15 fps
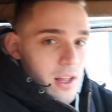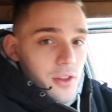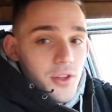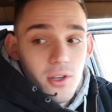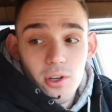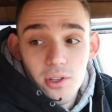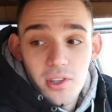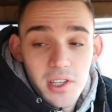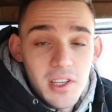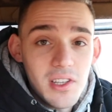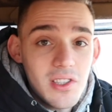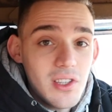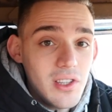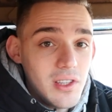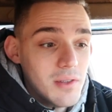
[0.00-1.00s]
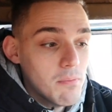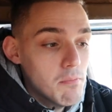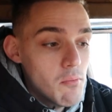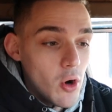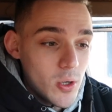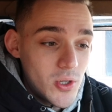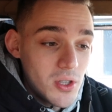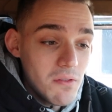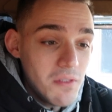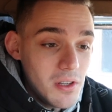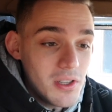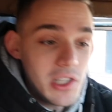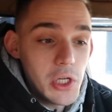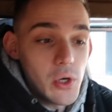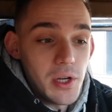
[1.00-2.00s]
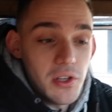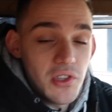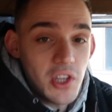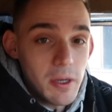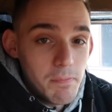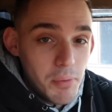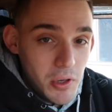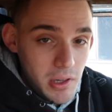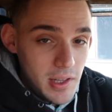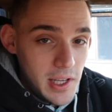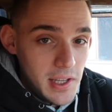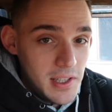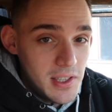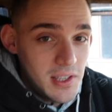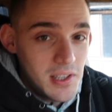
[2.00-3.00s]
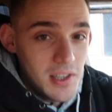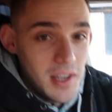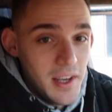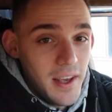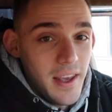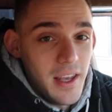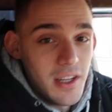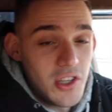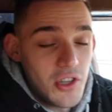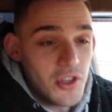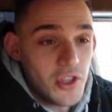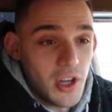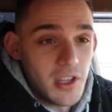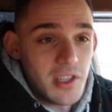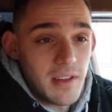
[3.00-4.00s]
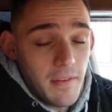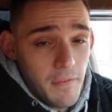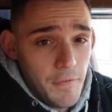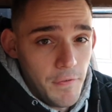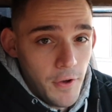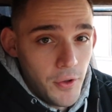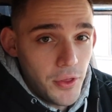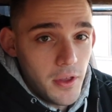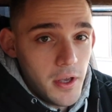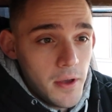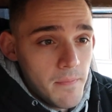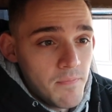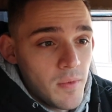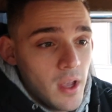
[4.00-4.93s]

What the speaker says: The good thing is most of the interior is complete. It's just filthy.